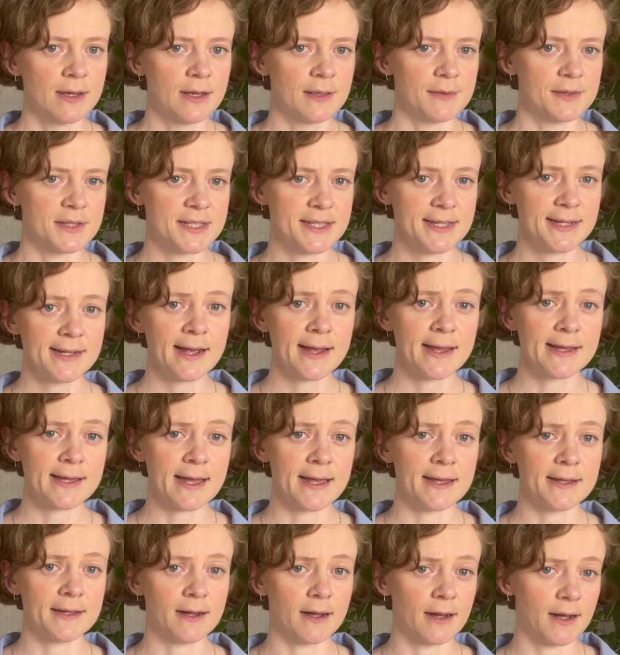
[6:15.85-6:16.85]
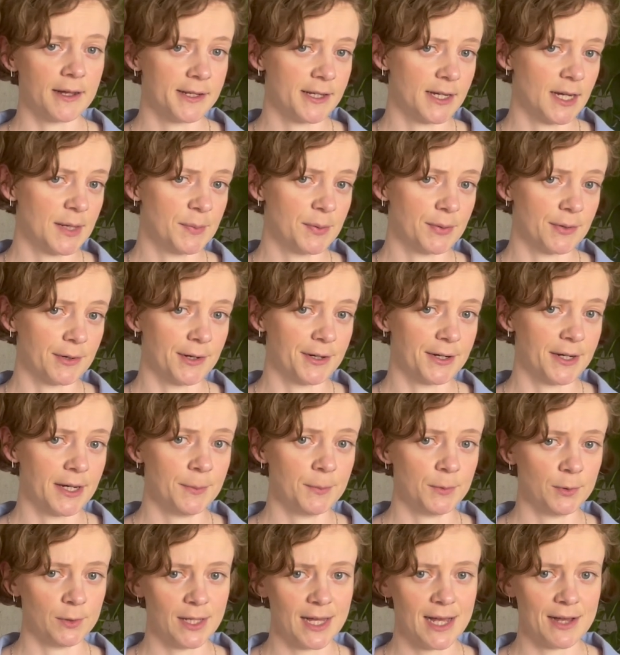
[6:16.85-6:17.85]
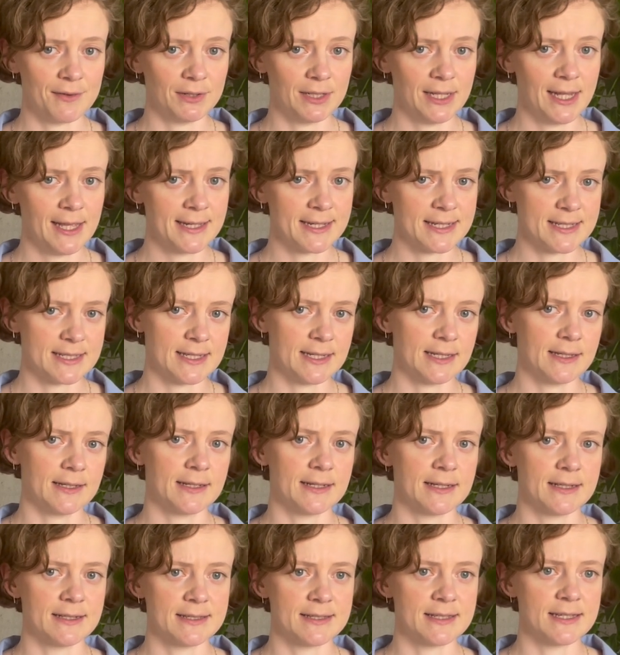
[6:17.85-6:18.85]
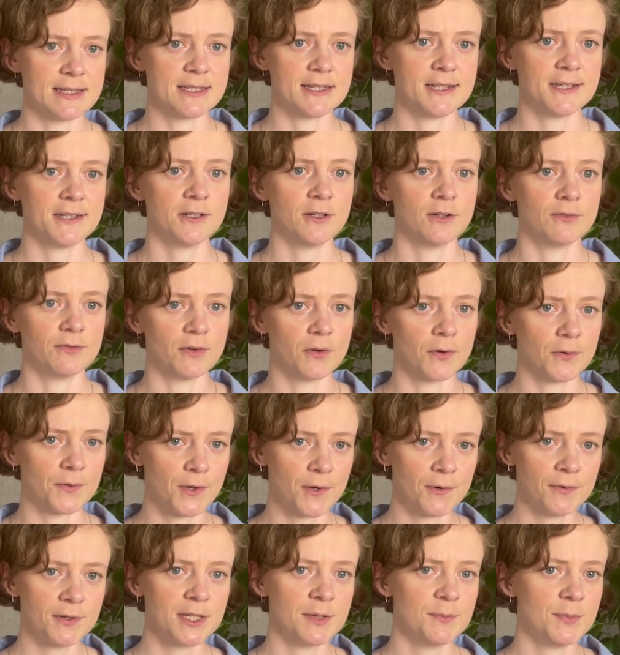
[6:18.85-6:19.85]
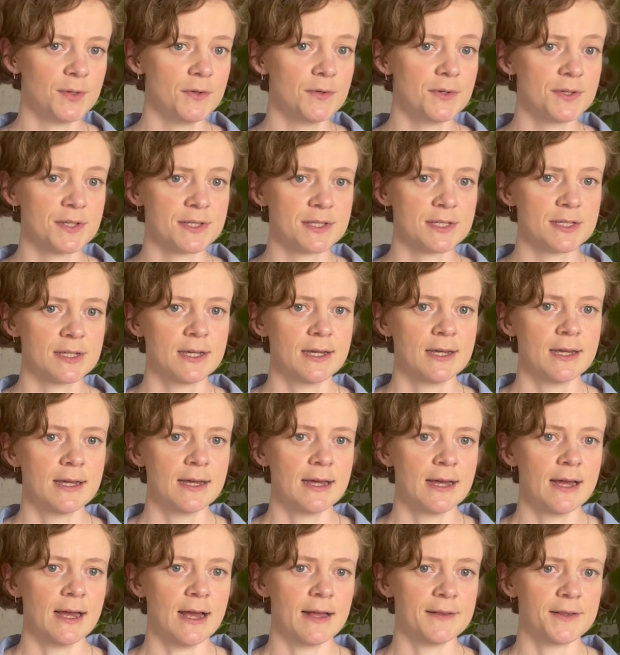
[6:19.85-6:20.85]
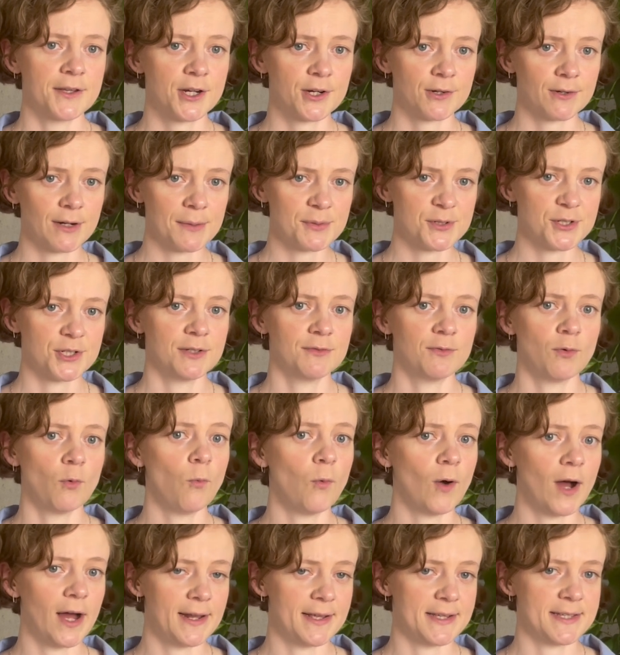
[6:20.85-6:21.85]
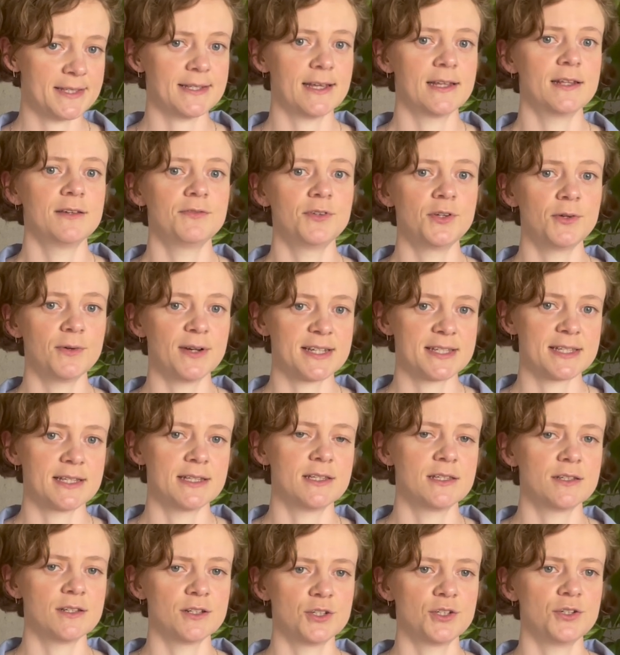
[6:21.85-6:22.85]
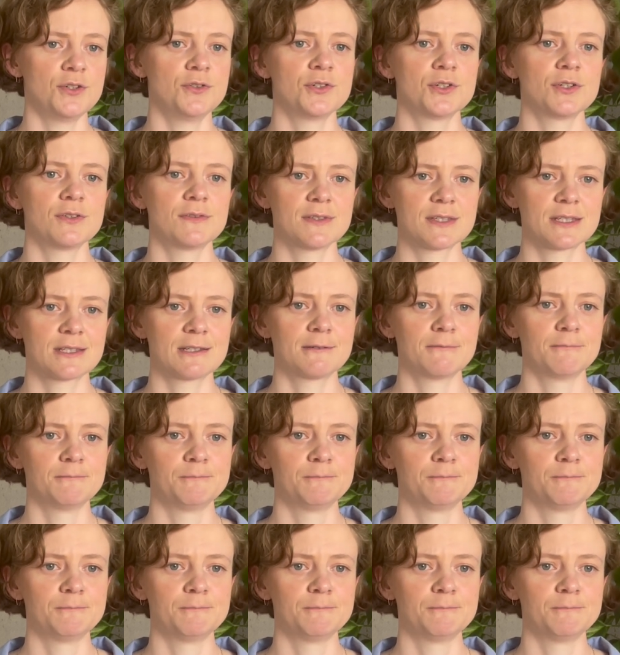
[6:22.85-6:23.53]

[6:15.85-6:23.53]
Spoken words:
the CIA RDI program will have a legacy consisting of ongoing abuse and the corruption of a wider set of US institutions.